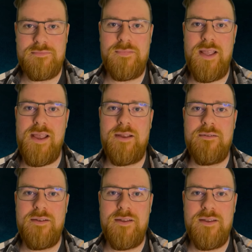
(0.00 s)
Hey,
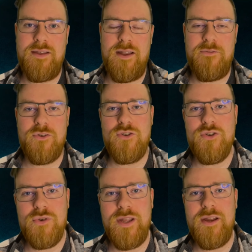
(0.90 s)
if you're
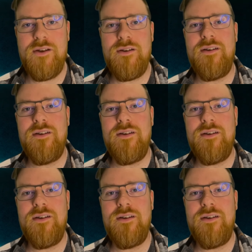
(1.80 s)
new here